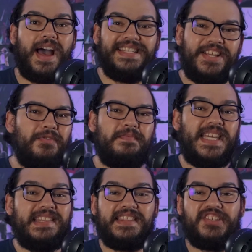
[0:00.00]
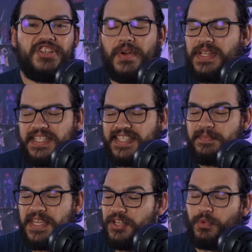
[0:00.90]
I don't mean that the show needs
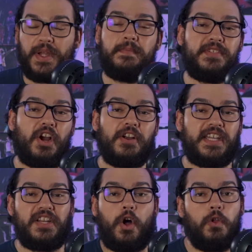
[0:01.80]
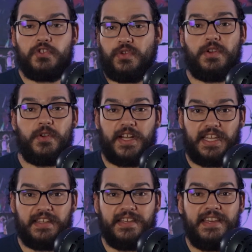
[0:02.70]
to be grim, dark, and ultra
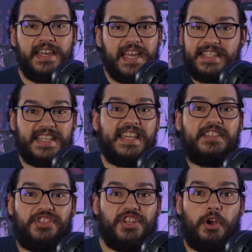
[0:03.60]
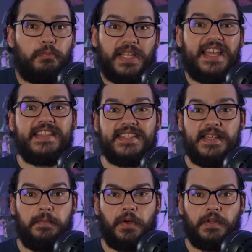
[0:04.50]
gritty. It's a kids show, plain and
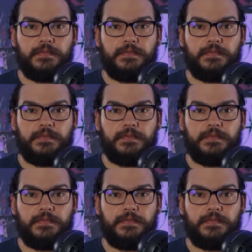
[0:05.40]
simple.